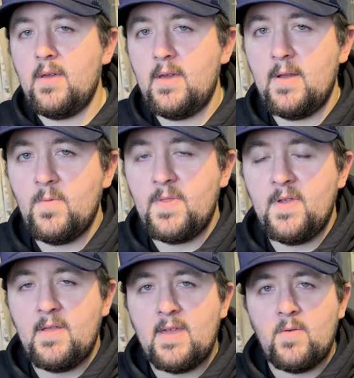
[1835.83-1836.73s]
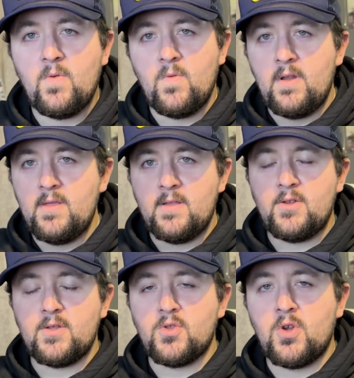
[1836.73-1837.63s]
and we think that we're ready to
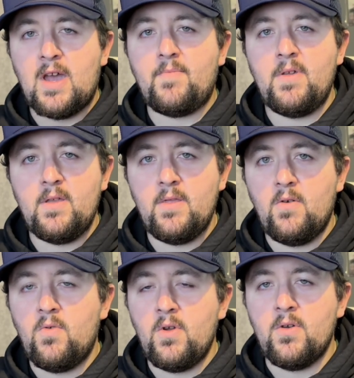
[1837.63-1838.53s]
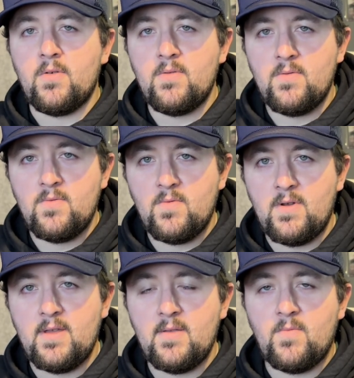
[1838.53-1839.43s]
just drop it in the oil
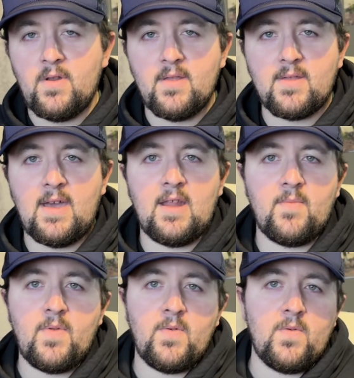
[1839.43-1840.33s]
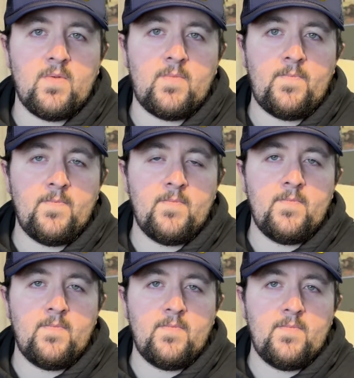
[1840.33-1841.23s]
when it's got up to
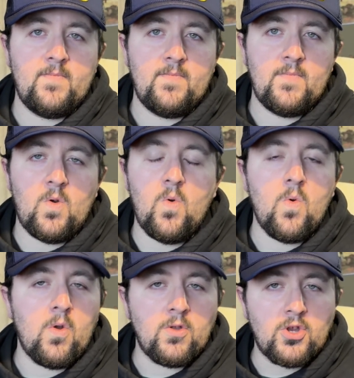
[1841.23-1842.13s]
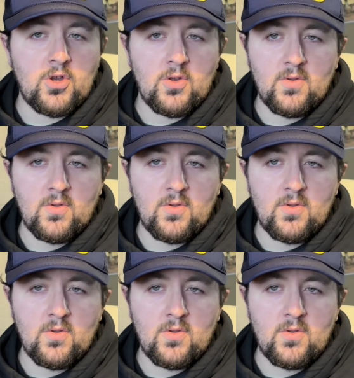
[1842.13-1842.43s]
orange.